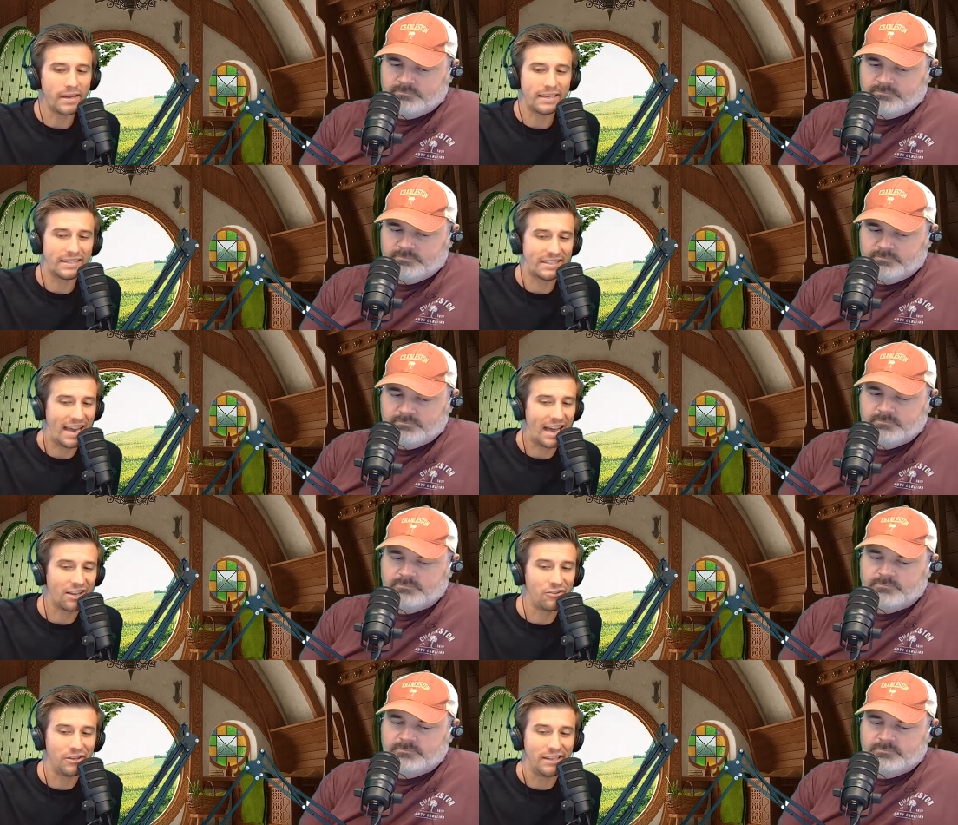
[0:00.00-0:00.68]

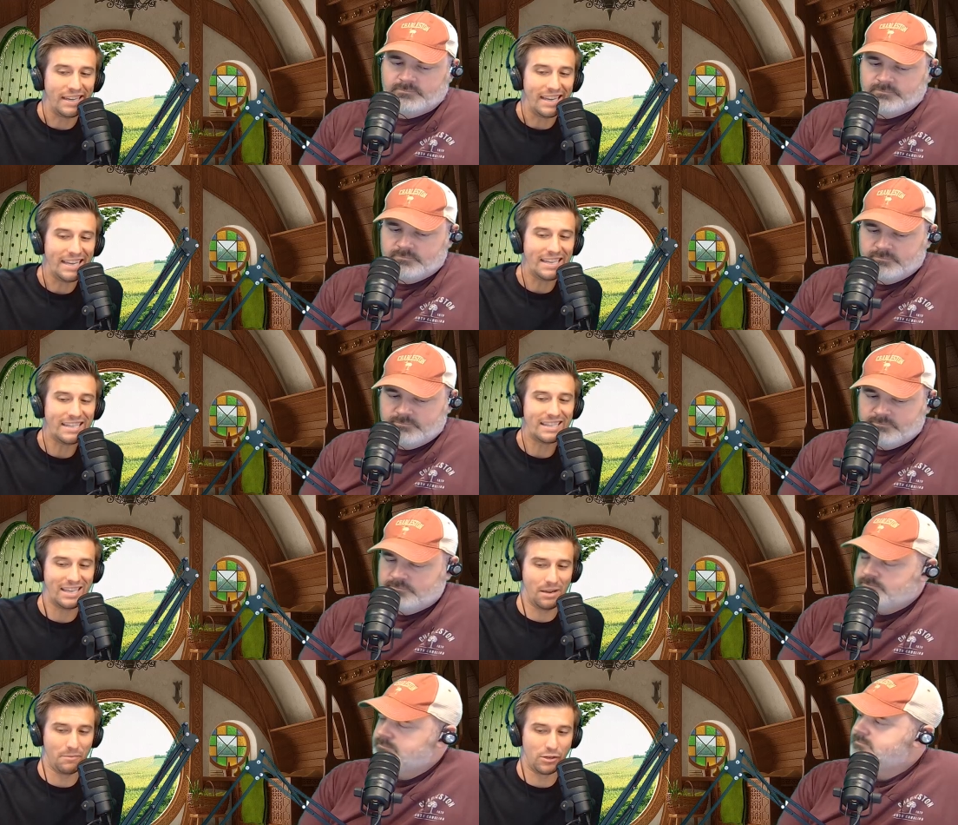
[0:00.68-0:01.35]
Speaker 1: exactly is the
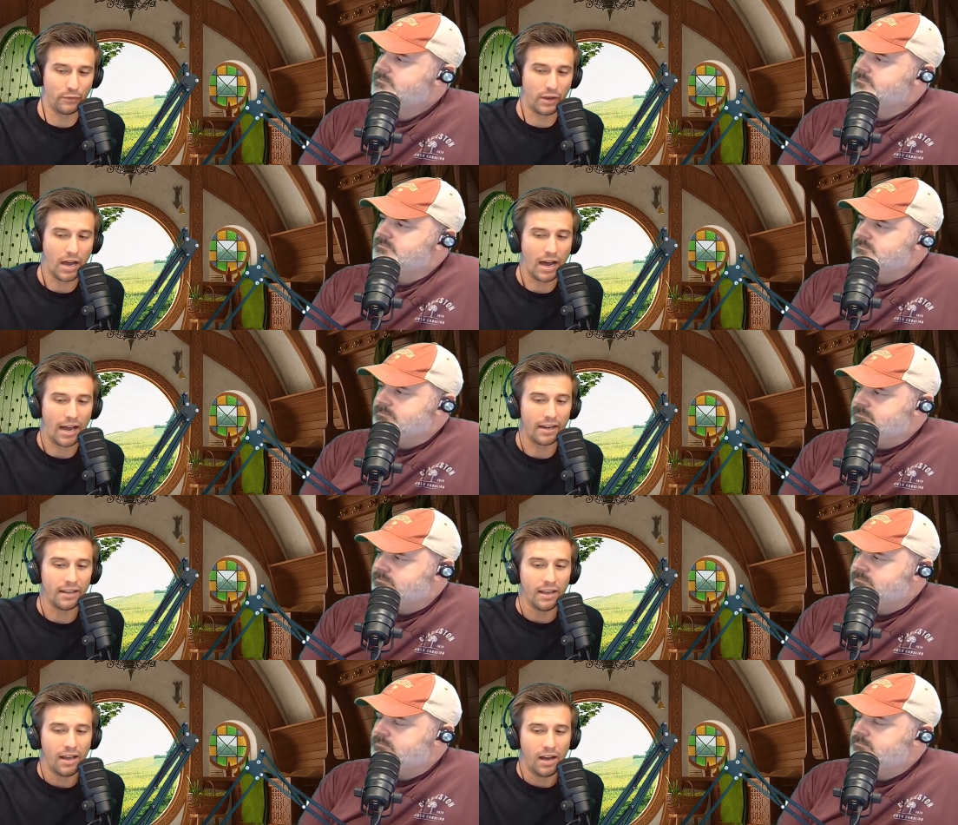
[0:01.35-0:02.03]
image of God?
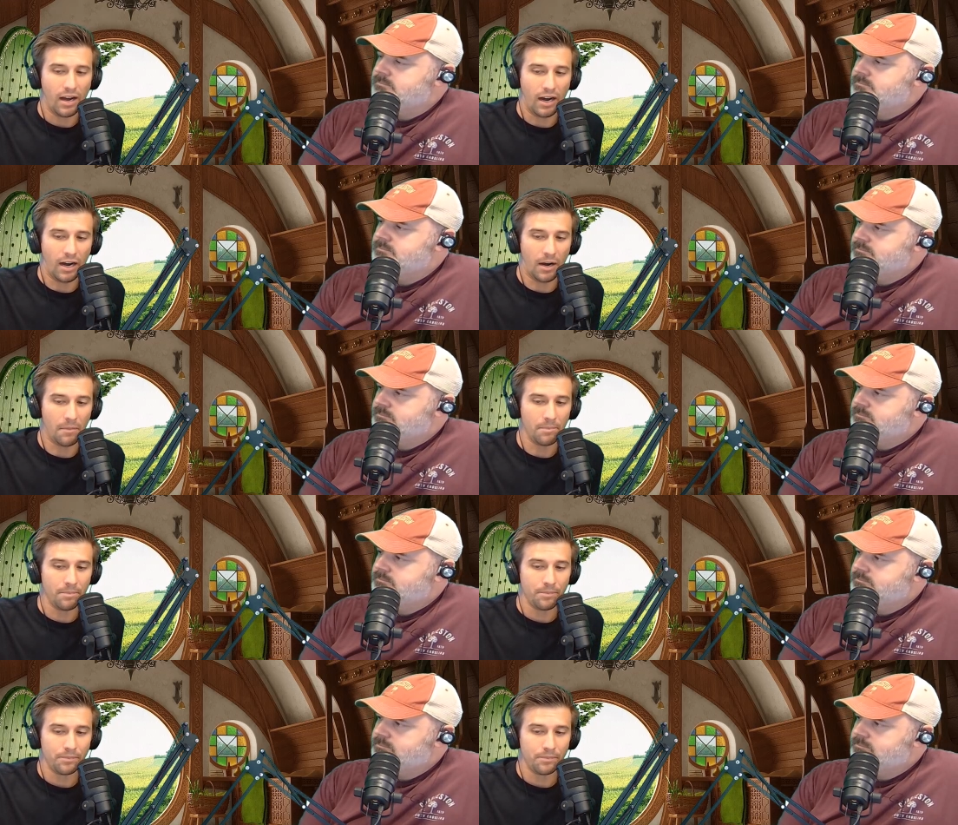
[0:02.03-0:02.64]
And